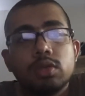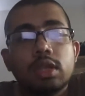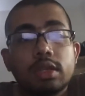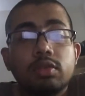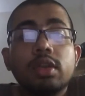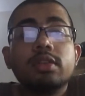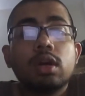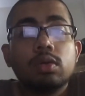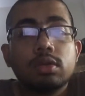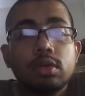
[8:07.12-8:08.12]
that reads
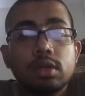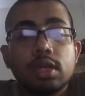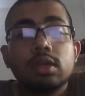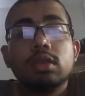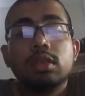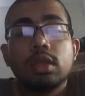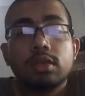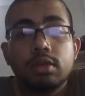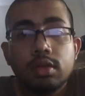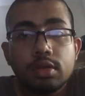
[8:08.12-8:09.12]
out
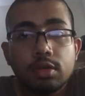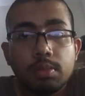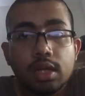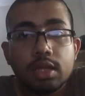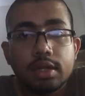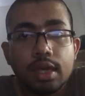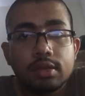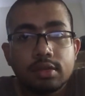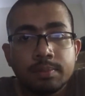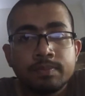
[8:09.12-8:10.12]
Bangla
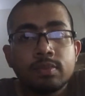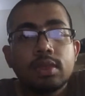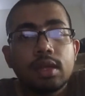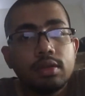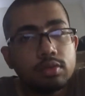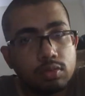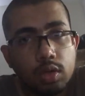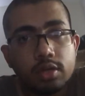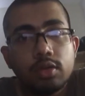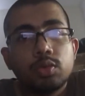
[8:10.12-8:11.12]
text, that is
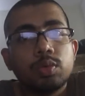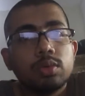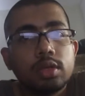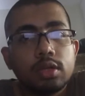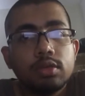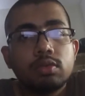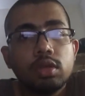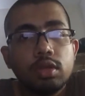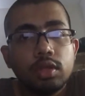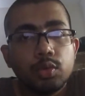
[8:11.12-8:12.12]
quite useful. That is
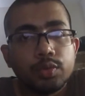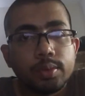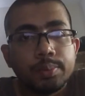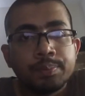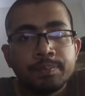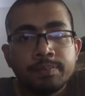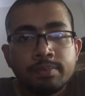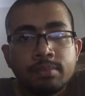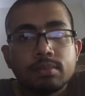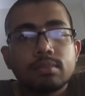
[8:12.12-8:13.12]
really useful.
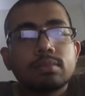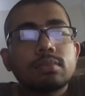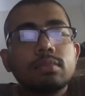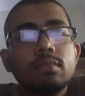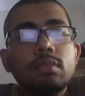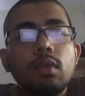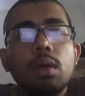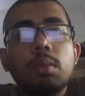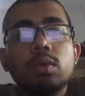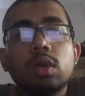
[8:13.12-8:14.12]

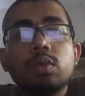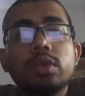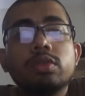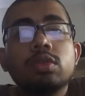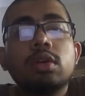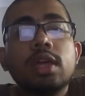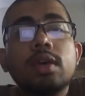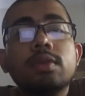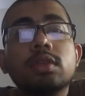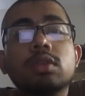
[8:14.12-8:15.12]
But what we do not
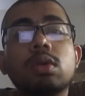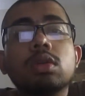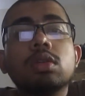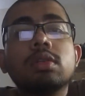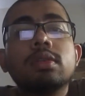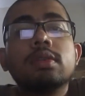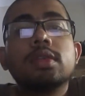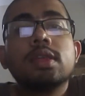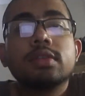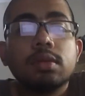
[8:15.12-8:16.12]
have is a total
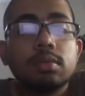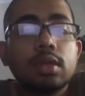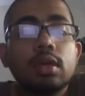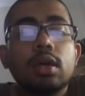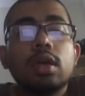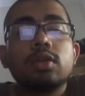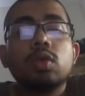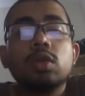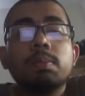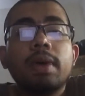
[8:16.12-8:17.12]
system, a
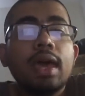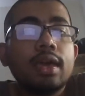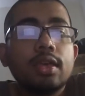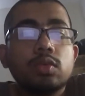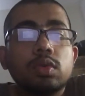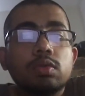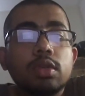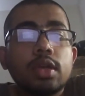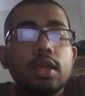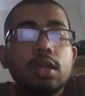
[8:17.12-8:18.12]
total package which
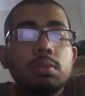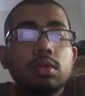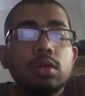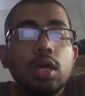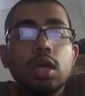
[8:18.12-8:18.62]
will enable